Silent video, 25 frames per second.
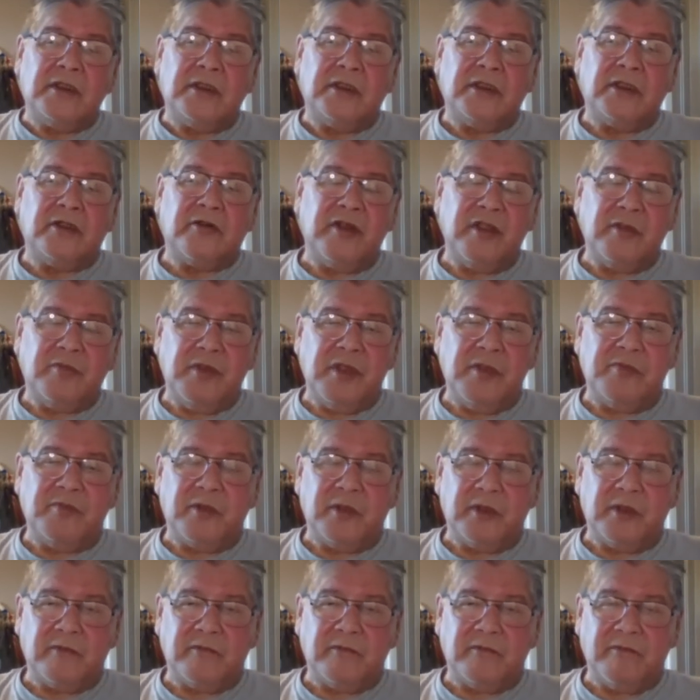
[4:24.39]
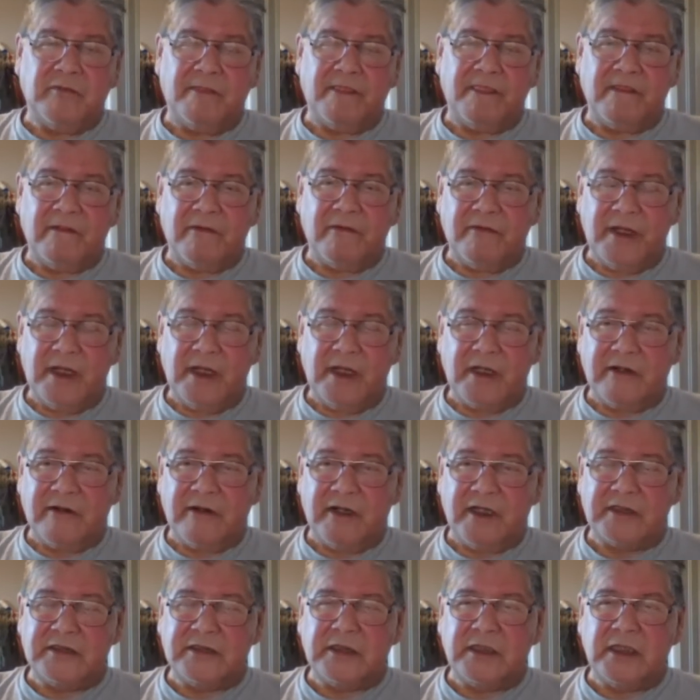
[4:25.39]
the Cree people right
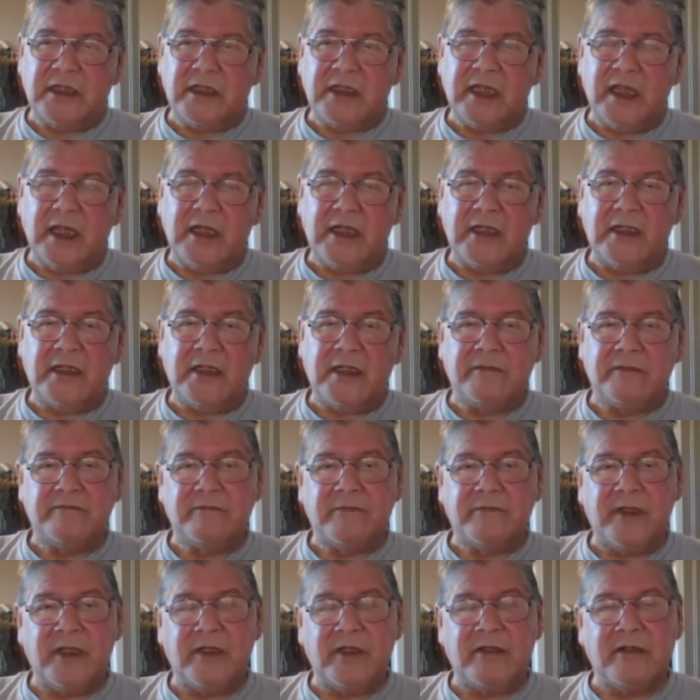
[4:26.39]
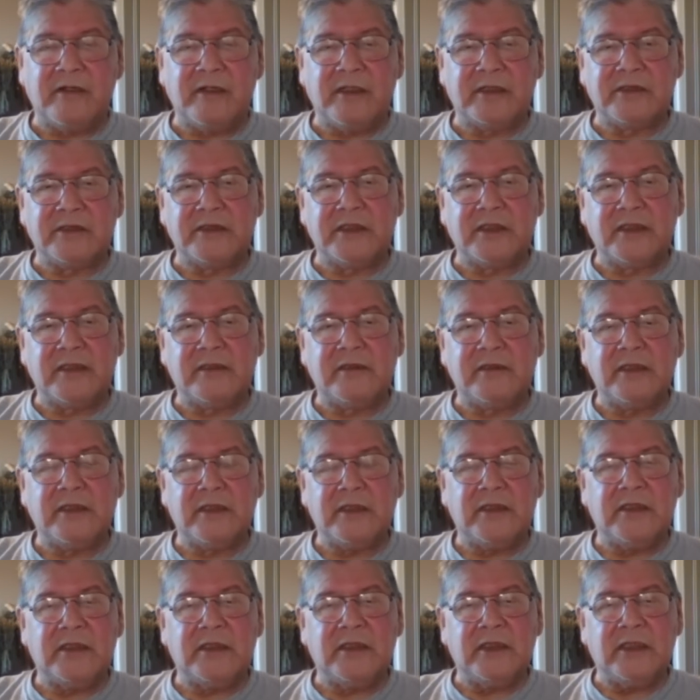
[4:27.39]
across uh, Canada, right across uh,
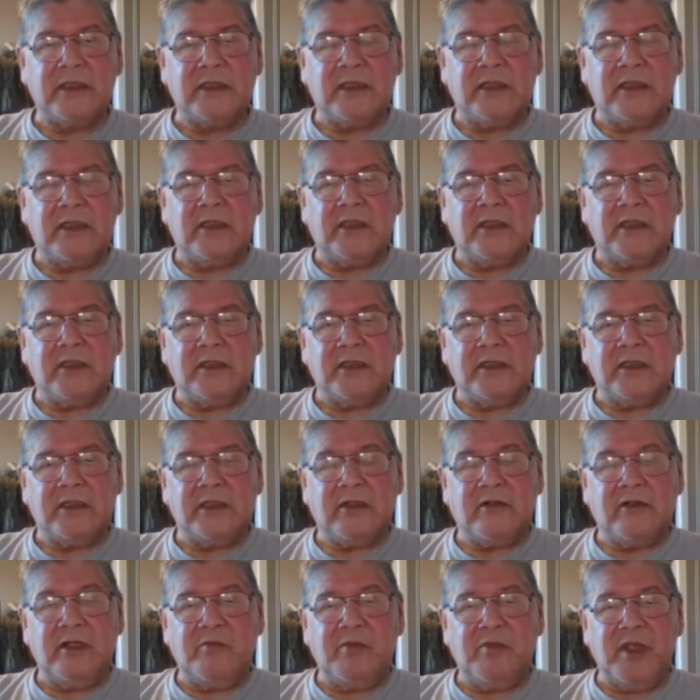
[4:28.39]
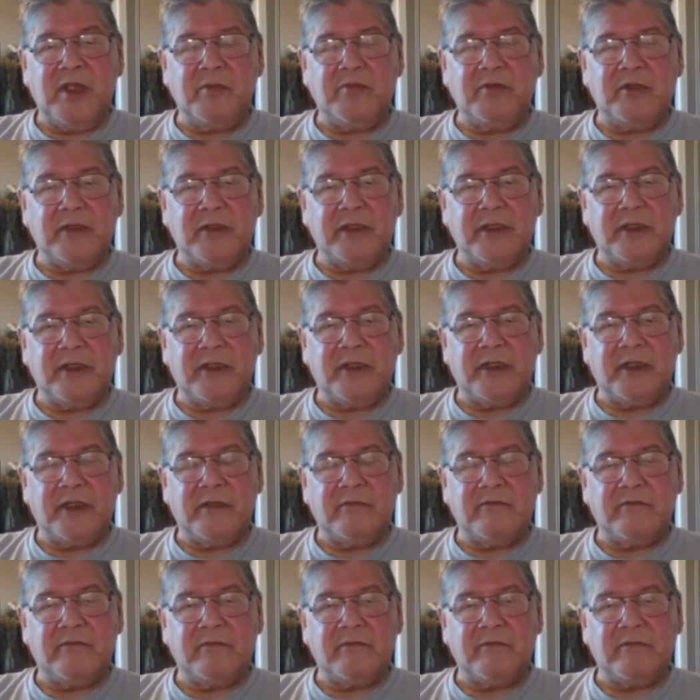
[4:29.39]
the Cree people, they're, uh,